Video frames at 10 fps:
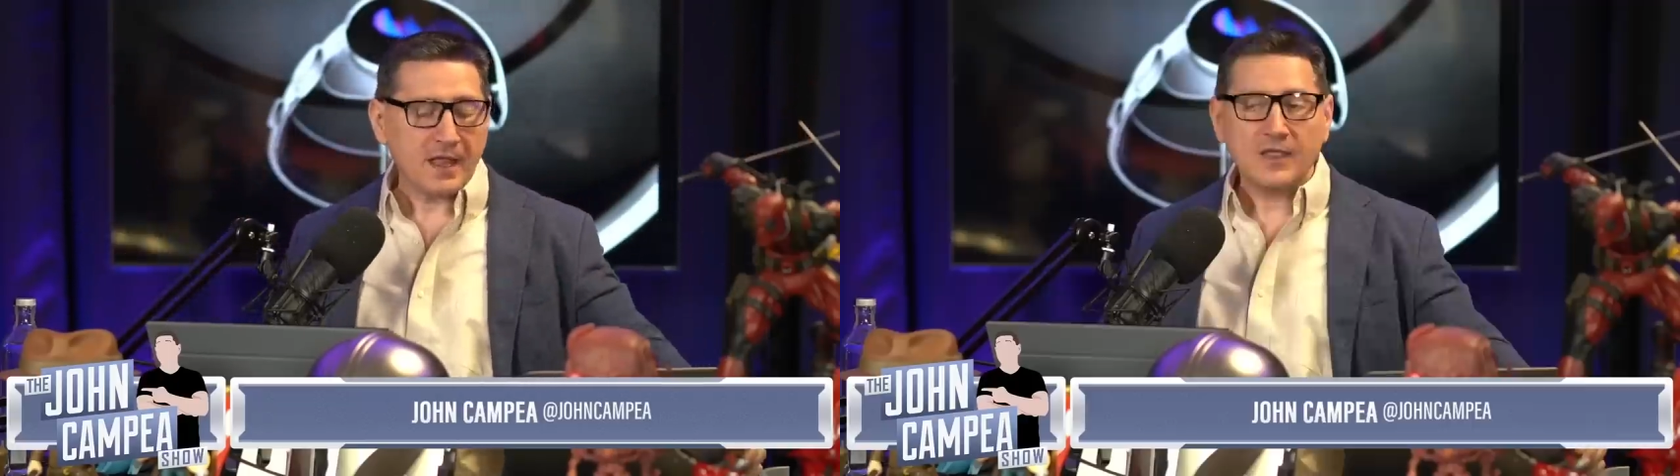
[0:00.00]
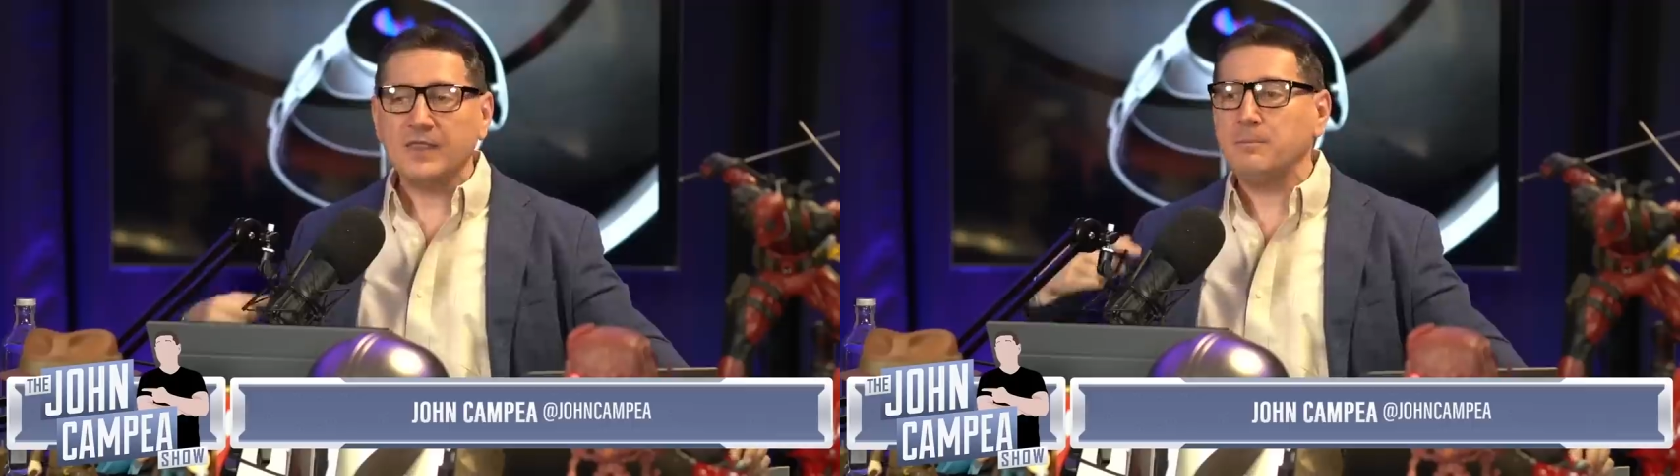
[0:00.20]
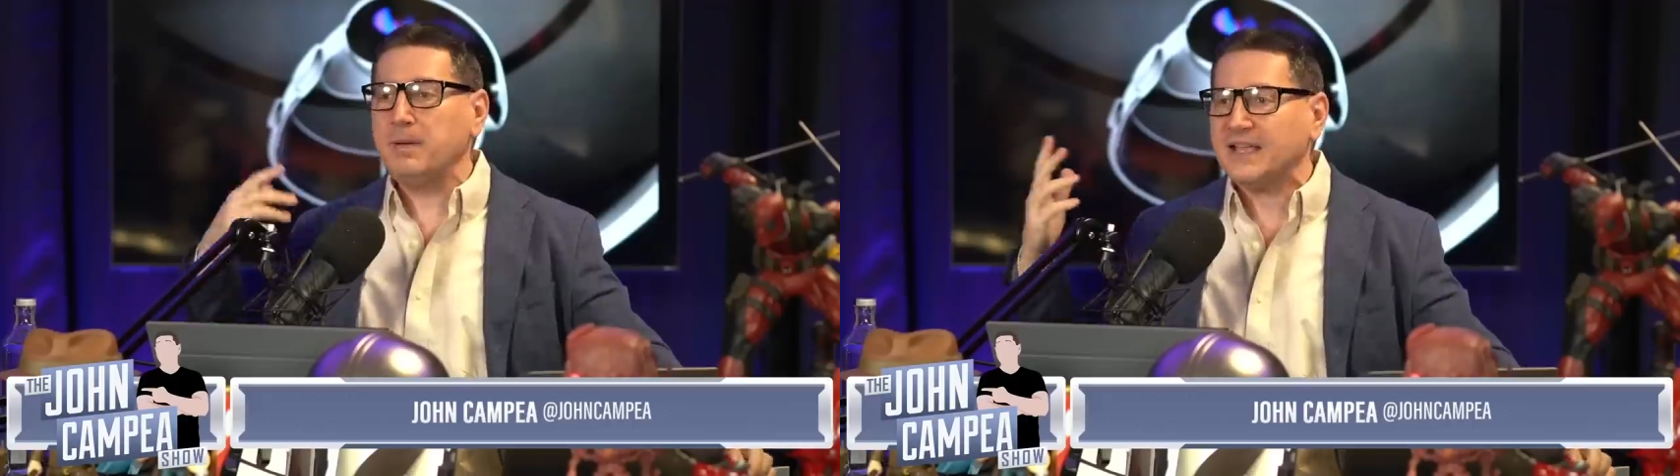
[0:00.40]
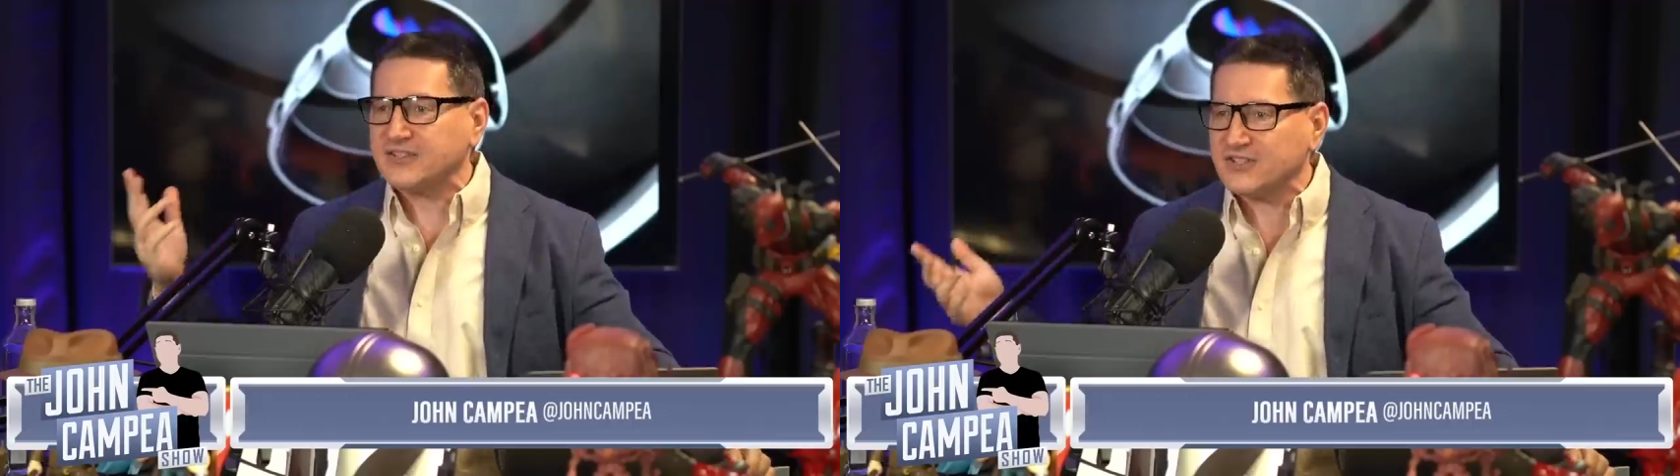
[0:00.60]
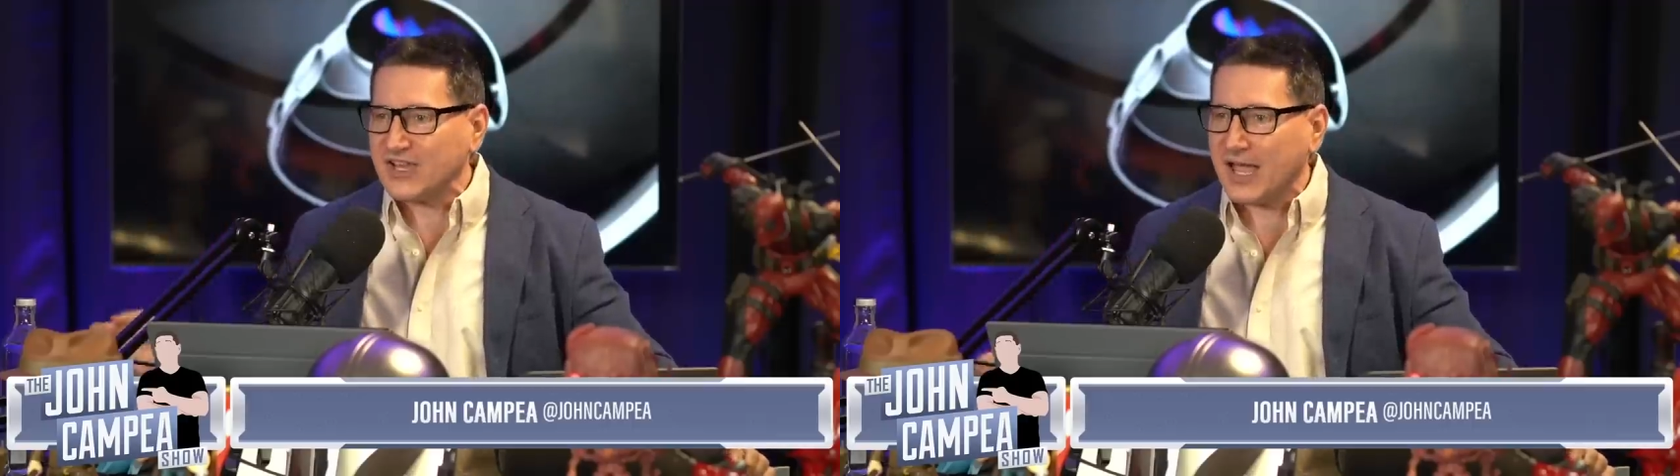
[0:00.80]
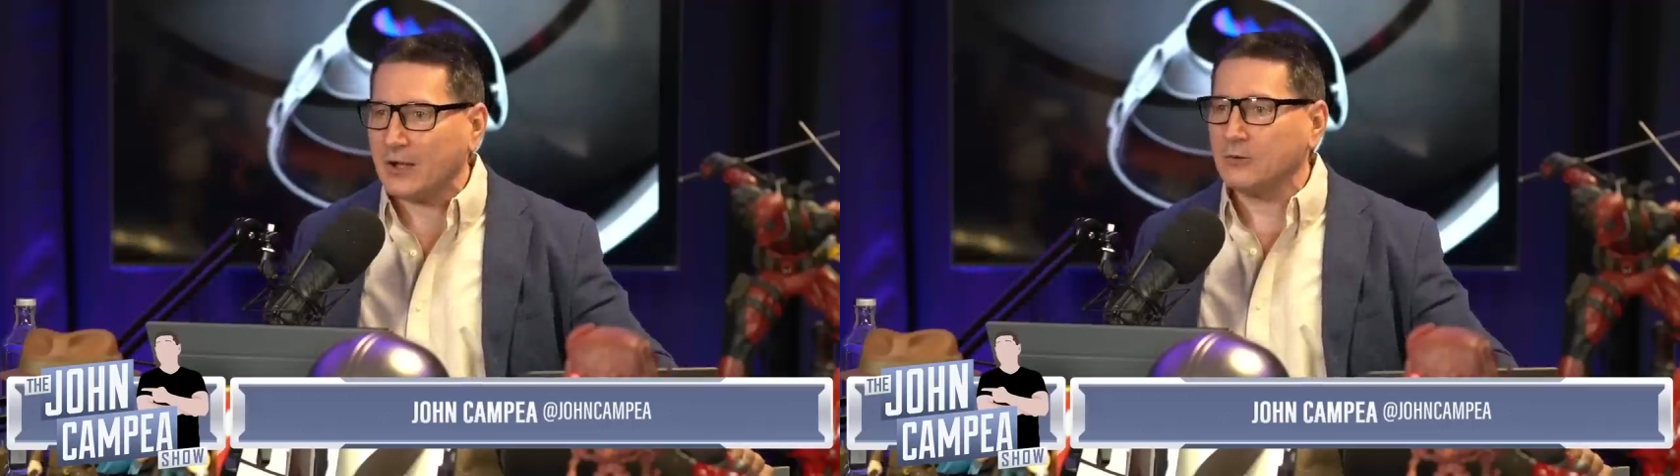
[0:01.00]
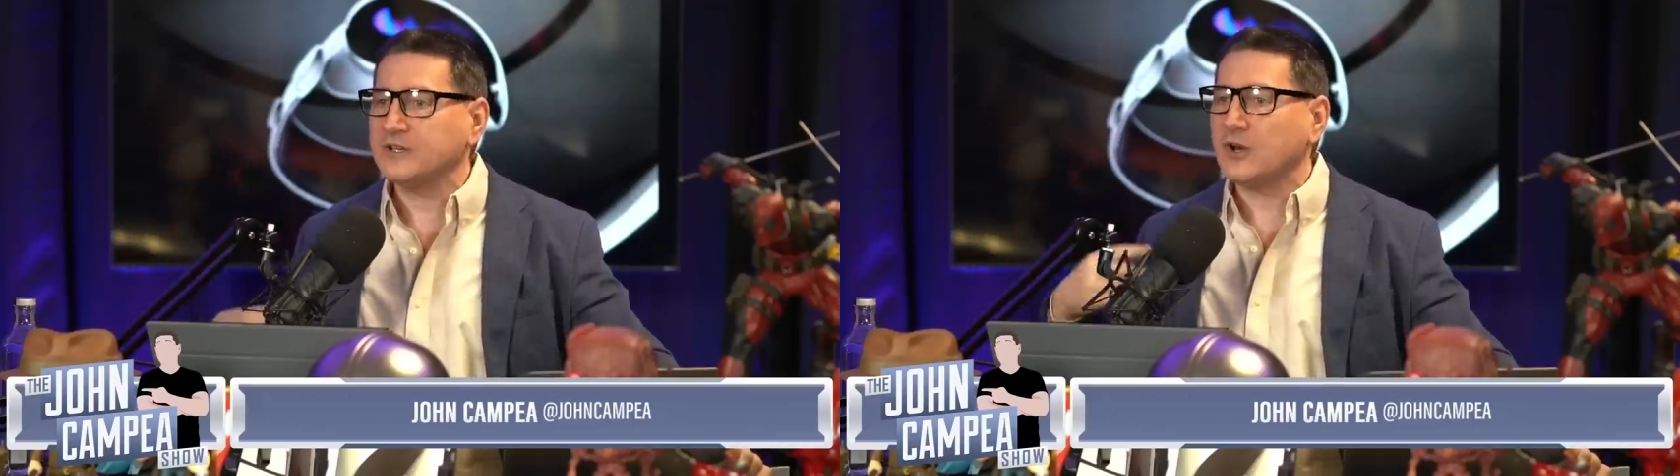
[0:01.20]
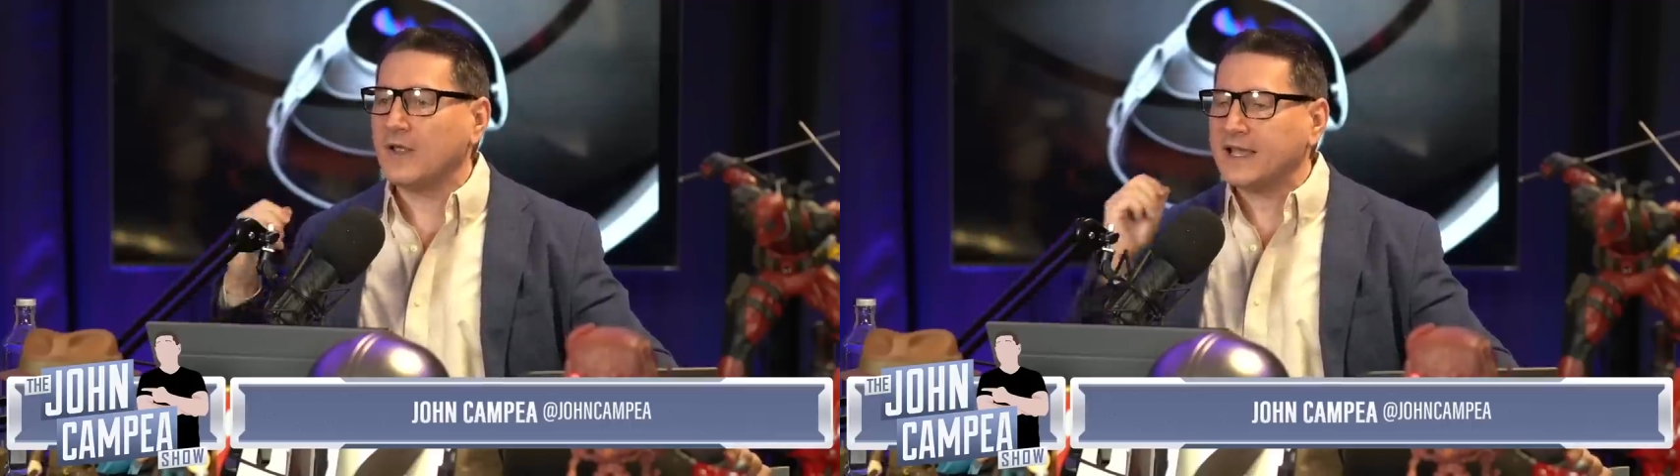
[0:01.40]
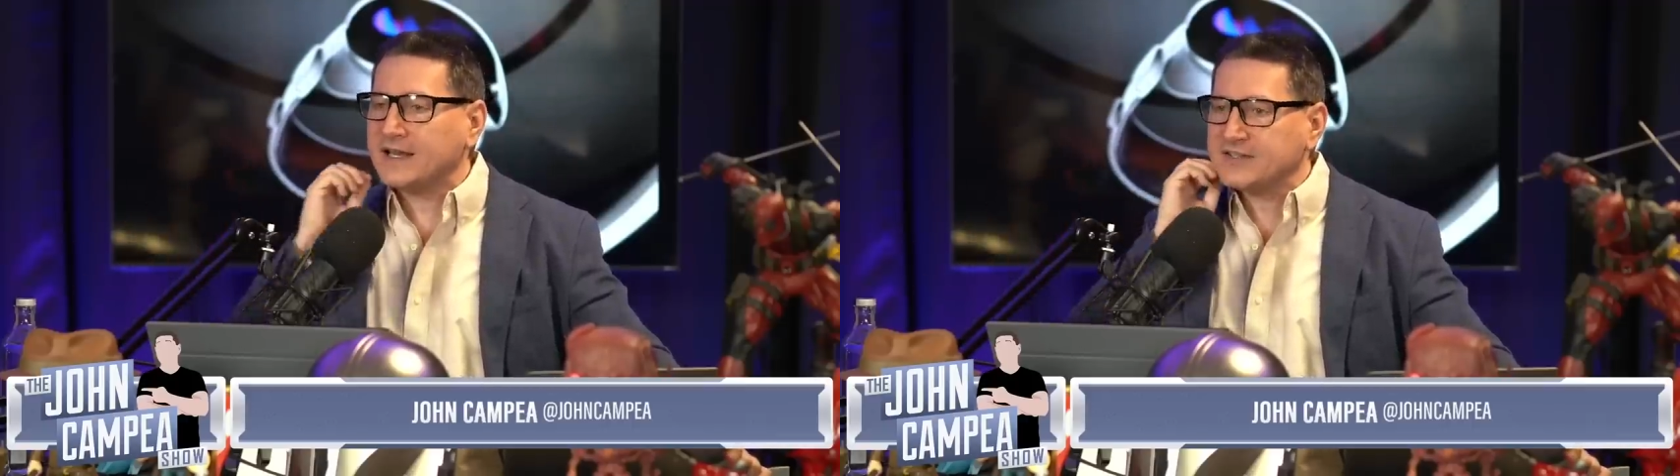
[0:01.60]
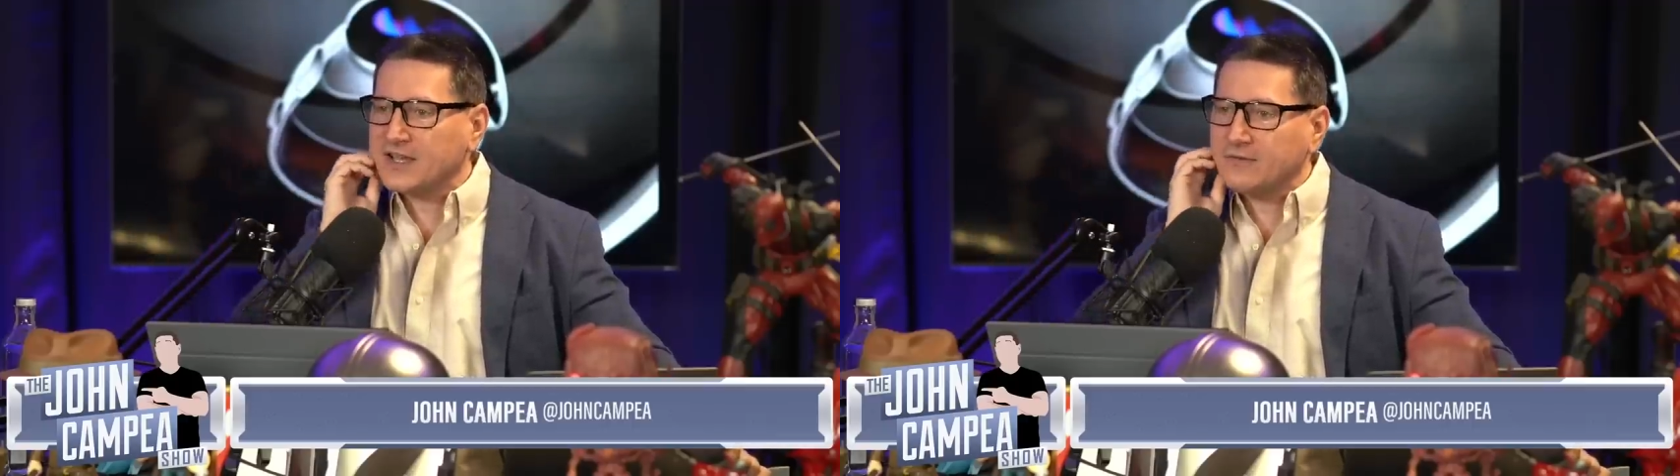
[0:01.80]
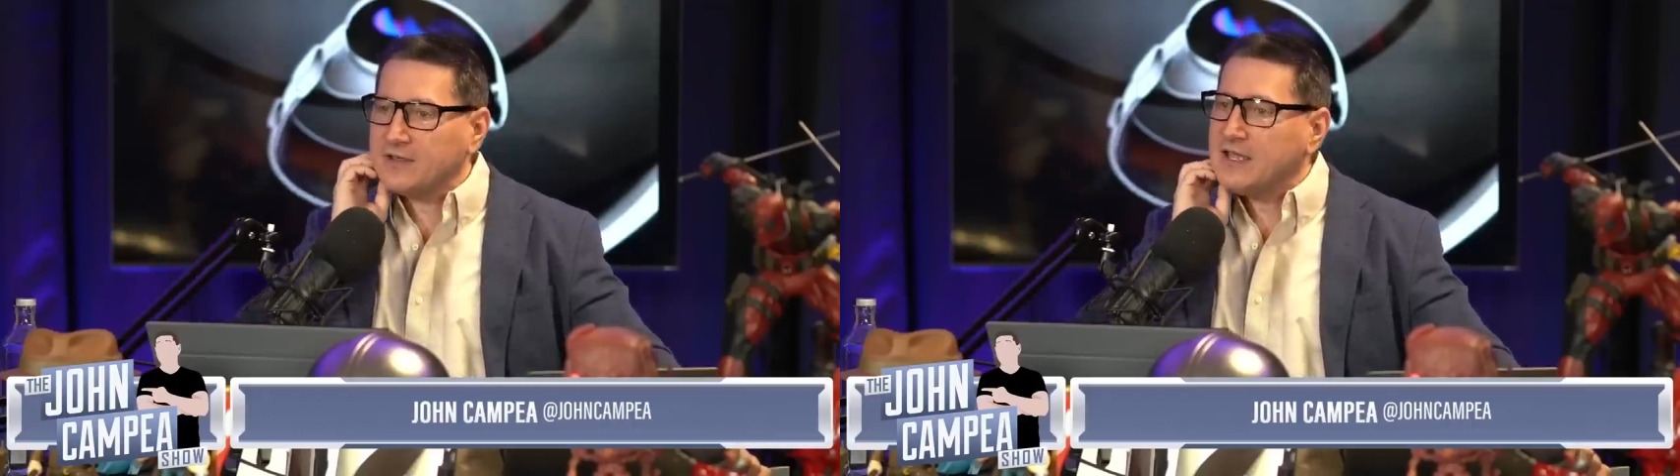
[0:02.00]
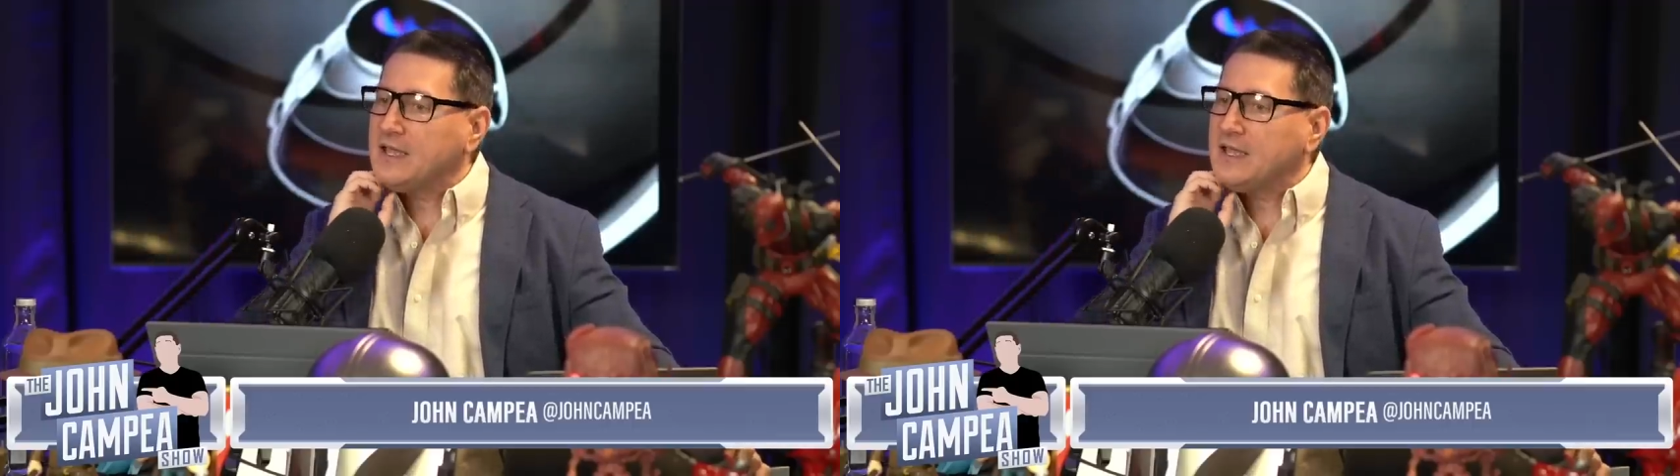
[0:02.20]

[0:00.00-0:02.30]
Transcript: the best sound and all that kind of stuff.